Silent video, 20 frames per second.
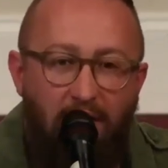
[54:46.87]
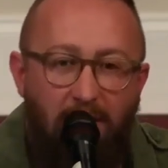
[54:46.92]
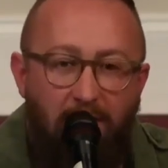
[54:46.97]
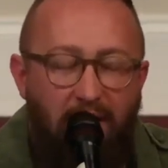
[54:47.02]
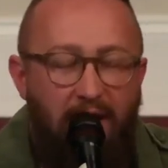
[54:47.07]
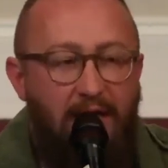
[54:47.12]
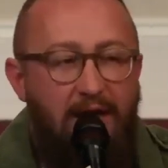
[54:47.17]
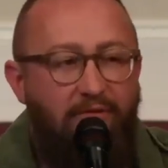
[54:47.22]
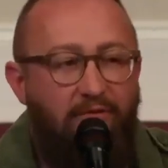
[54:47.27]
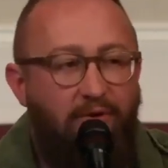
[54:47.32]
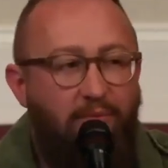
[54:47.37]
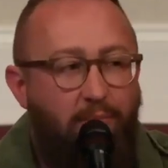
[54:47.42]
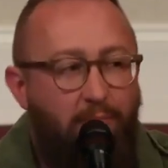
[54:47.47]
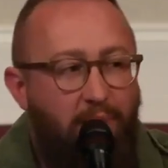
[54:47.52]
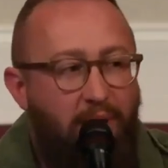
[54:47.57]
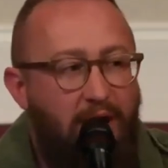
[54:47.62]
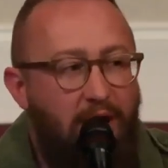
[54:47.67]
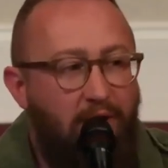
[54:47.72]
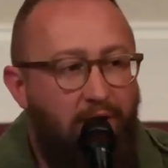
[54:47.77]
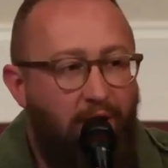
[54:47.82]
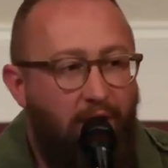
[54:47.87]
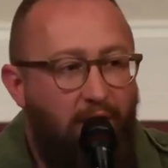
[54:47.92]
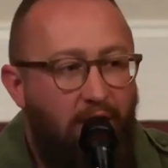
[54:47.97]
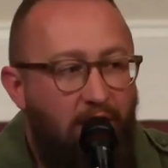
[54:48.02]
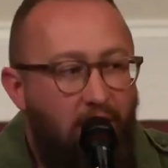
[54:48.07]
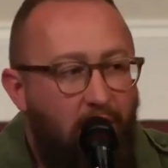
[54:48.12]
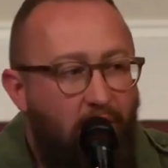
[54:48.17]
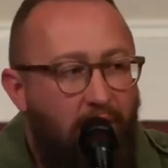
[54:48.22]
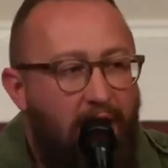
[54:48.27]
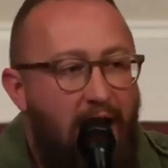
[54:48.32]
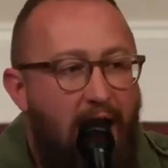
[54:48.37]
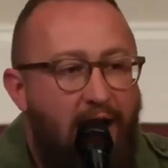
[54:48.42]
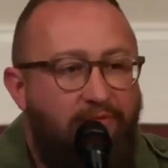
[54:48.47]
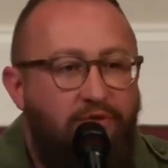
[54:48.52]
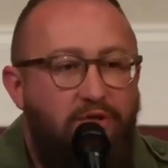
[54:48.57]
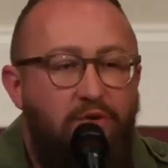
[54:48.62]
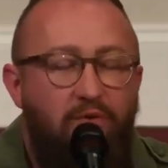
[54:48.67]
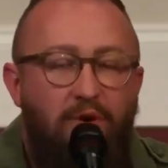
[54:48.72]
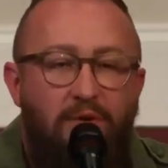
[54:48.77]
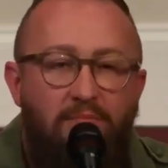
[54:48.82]
But even Peter would have
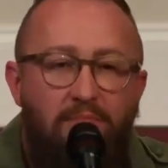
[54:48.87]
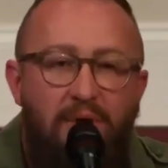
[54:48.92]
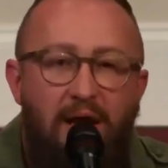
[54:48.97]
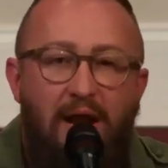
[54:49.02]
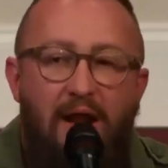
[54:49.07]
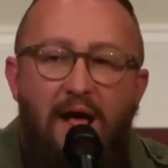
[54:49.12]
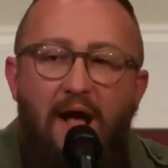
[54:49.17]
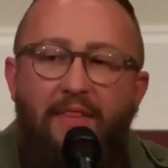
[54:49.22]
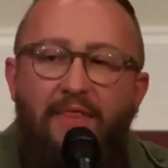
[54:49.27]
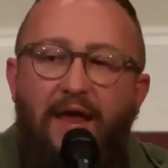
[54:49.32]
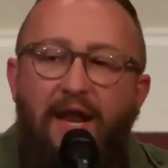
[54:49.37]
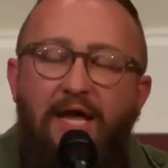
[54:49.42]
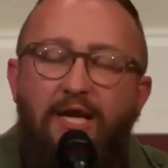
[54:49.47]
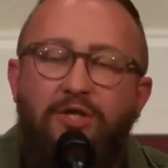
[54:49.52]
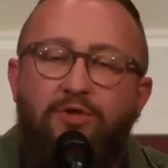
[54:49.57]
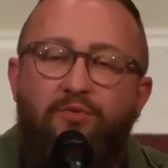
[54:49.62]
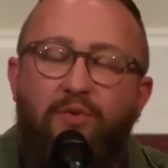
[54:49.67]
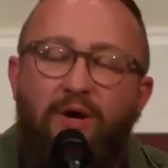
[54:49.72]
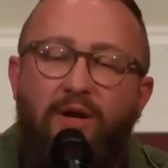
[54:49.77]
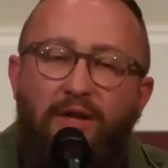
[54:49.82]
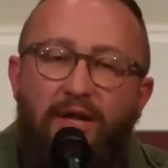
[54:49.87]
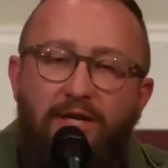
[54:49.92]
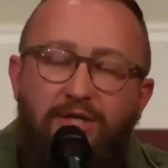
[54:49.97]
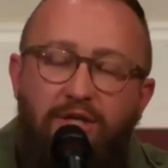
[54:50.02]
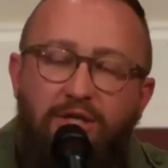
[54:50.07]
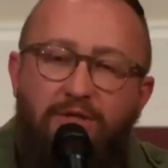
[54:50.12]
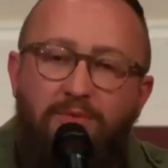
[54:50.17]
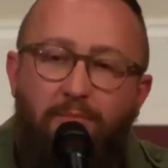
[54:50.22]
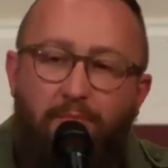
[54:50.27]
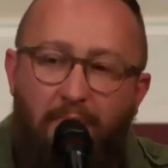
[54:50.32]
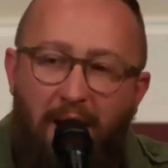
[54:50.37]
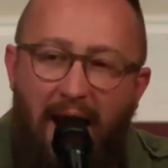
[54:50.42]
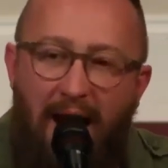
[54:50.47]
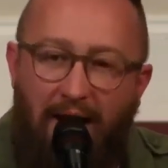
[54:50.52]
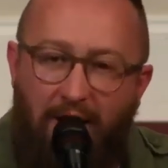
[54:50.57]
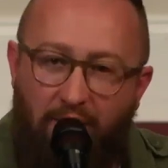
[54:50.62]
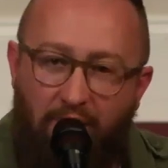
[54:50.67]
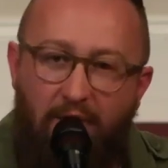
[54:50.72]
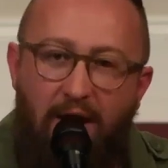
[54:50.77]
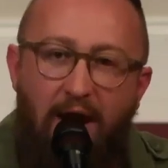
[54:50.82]
to admit that his religious
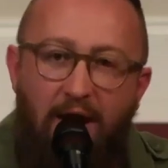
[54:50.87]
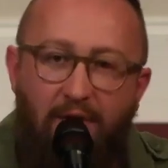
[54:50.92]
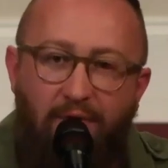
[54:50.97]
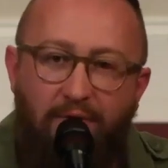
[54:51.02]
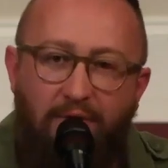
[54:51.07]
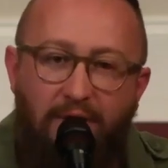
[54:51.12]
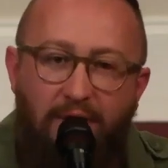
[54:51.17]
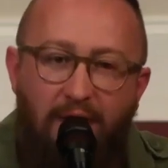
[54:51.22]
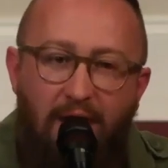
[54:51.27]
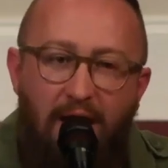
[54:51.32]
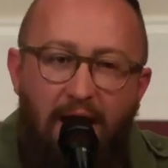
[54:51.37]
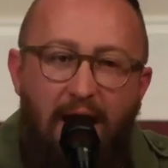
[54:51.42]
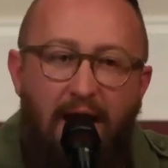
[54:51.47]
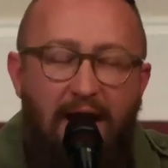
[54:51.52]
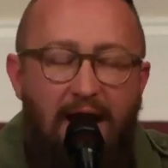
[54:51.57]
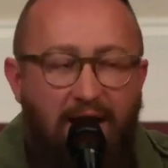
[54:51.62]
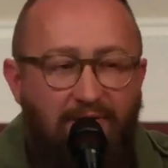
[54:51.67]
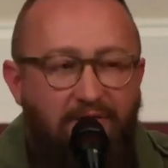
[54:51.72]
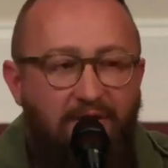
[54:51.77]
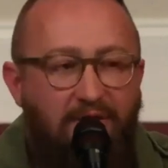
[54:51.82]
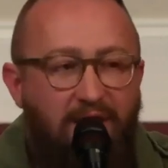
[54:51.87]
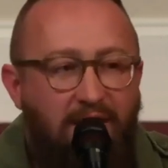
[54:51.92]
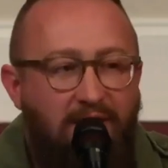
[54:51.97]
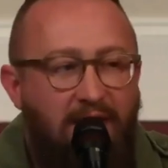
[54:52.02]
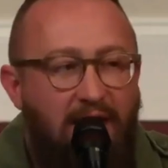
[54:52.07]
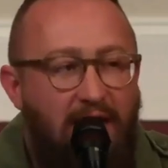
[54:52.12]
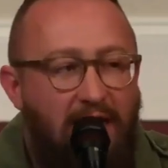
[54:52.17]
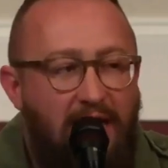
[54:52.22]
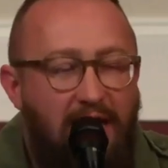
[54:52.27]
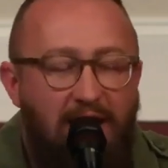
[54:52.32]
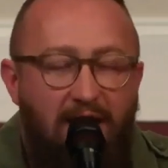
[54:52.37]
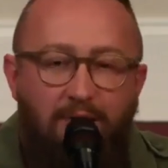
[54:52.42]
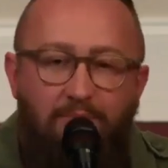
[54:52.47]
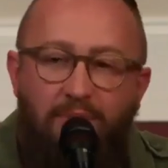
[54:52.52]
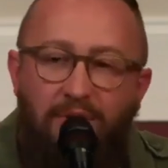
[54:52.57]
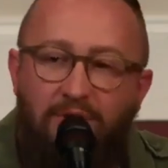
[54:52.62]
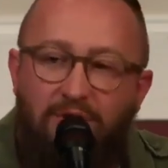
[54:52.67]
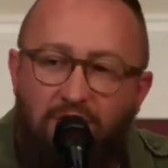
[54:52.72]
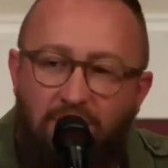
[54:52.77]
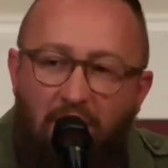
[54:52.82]
background and everything that he had
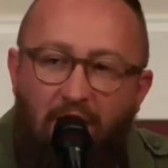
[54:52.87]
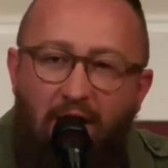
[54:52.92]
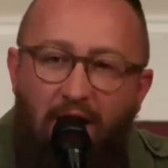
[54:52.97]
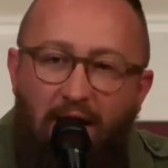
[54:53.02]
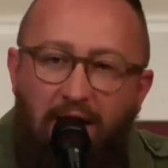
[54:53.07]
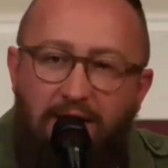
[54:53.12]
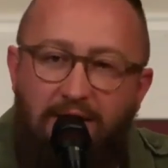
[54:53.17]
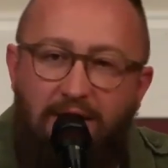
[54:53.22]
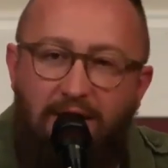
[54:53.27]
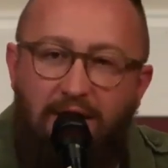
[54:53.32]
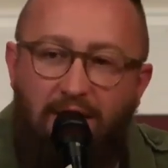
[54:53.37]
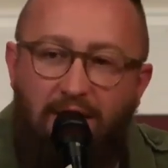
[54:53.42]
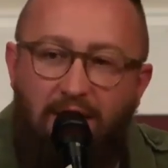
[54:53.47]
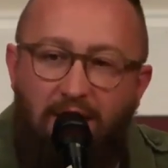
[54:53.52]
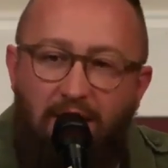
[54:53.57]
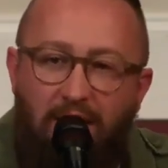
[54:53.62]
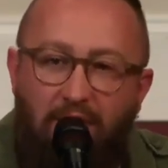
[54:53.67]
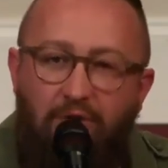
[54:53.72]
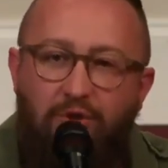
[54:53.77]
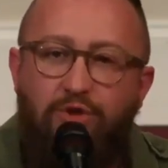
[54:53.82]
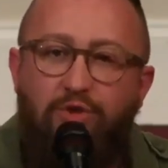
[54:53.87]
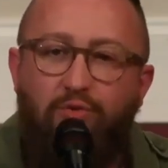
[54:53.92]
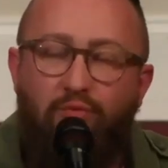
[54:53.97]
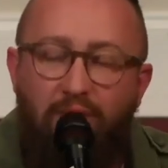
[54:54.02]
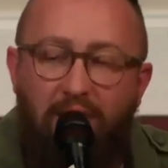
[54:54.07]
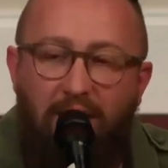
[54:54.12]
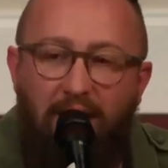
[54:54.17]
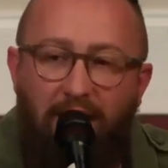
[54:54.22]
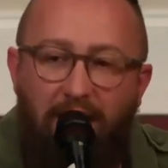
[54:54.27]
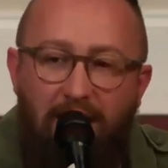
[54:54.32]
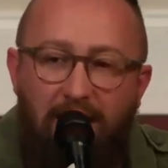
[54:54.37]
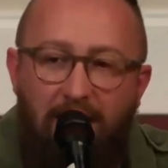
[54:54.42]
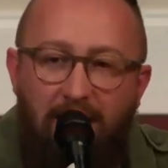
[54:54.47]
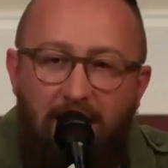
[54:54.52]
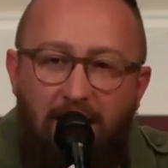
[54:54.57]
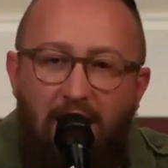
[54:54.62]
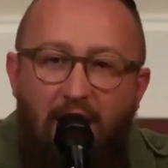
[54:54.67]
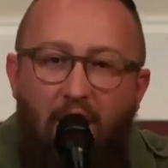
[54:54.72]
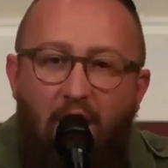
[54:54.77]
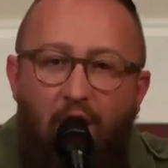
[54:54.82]
been taught was really
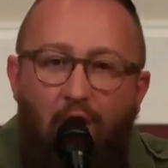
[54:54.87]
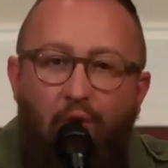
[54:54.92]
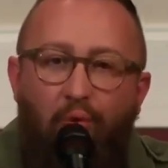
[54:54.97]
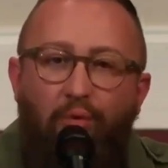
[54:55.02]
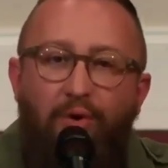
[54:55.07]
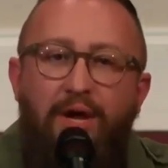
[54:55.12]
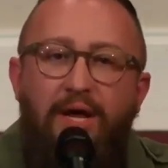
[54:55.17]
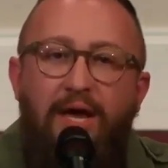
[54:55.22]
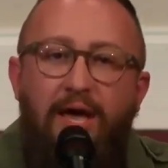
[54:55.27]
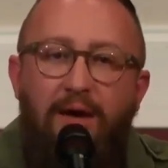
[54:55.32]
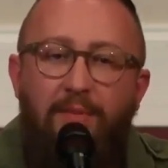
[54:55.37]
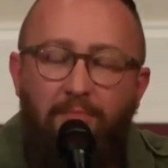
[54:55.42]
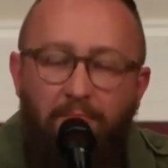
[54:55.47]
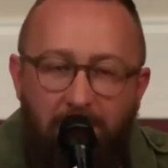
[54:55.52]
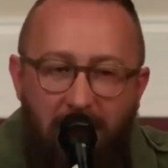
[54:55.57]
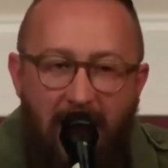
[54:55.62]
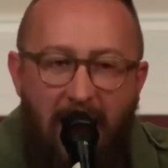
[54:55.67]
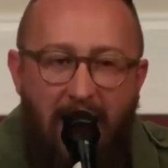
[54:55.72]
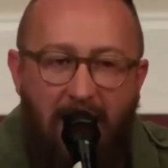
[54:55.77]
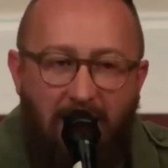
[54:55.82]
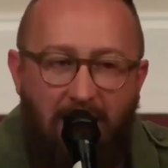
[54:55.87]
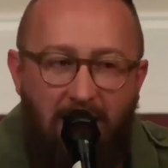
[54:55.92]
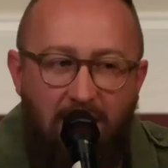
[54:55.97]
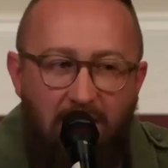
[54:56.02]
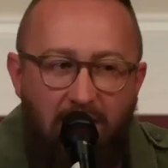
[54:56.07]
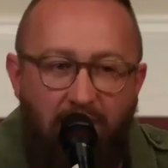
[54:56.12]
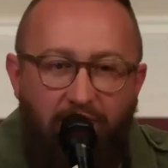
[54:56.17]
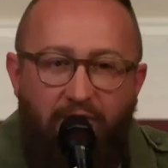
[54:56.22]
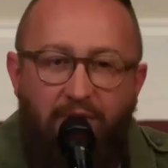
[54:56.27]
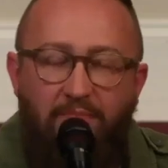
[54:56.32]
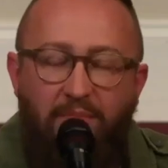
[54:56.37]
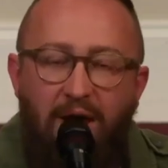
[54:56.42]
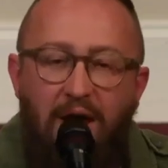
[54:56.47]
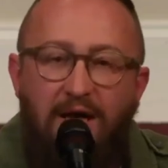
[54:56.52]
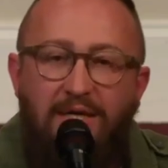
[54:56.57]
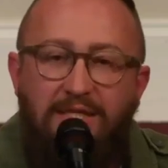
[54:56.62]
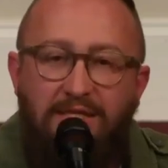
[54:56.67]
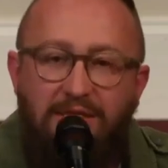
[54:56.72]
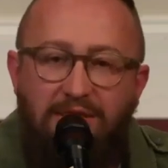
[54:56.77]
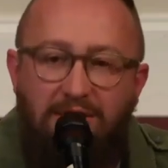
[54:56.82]
holding him back from
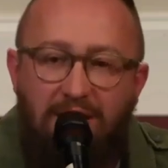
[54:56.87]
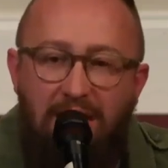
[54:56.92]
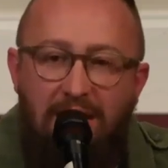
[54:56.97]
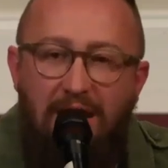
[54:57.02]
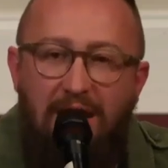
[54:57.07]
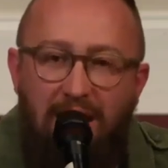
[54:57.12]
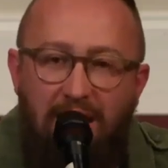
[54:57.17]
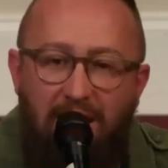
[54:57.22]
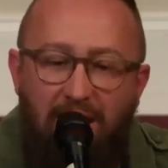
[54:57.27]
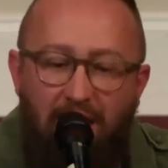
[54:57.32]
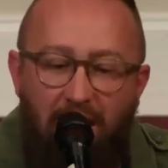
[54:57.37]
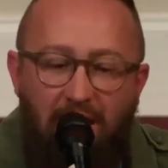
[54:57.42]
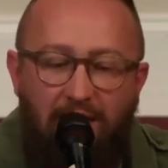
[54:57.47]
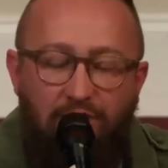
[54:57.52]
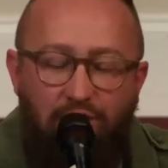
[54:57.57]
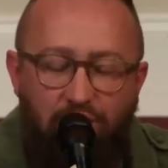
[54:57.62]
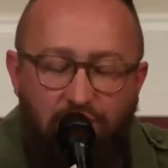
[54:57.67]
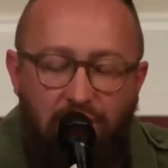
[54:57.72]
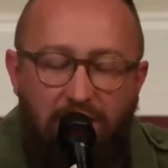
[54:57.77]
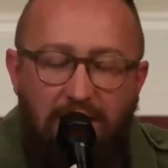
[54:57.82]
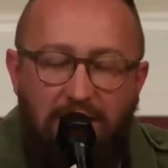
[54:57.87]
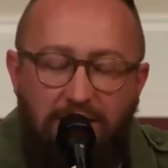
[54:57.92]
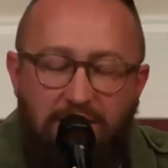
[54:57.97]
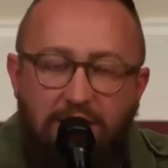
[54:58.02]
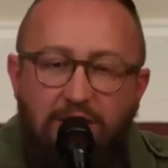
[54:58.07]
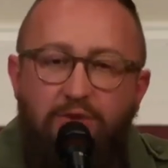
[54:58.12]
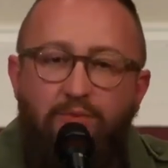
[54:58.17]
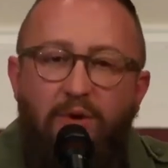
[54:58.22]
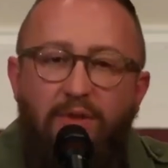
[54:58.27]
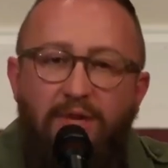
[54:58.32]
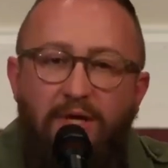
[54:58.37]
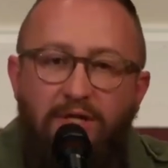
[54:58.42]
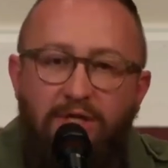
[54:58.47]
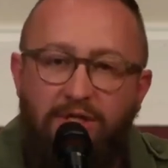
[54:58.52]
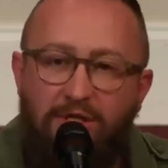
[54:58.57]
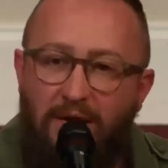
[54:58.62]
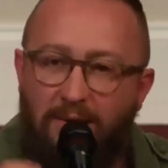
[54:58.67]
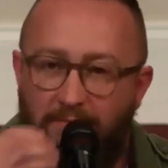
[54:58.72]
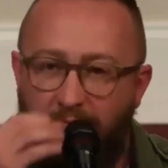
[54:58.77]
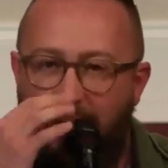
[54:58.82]
seeing Jesus within
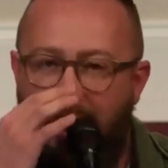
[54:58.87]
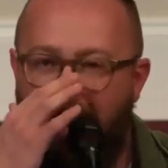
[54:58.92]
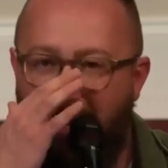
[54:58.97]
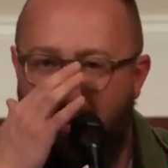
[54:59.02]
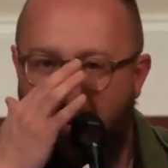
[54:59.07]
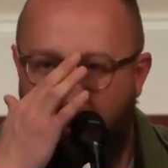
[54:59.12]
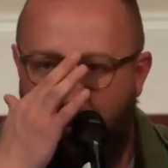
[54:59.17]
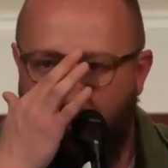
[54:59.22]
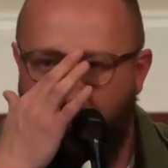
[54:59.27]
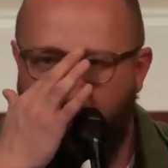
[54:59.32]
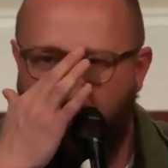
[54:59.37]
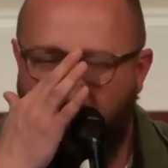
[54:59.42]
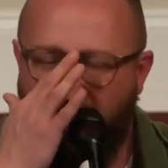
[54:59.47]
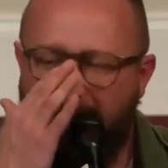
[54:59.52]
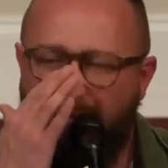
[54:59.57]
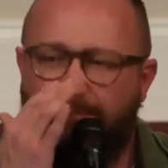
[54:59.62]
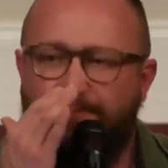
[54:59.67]
somebody else.